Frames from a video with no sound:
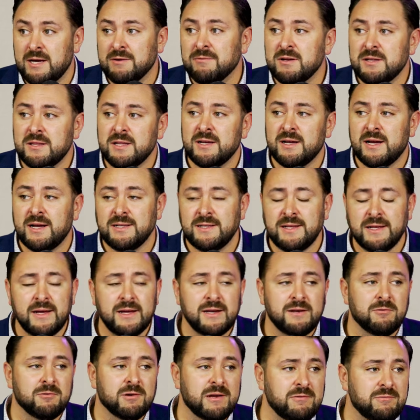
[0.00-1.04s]
Everything yeah. I
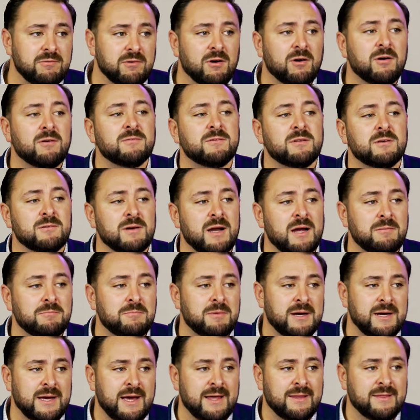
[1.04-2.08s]
did revolved around
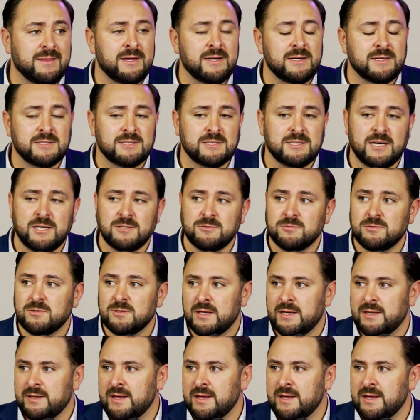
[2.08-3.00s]
my athletic schedule.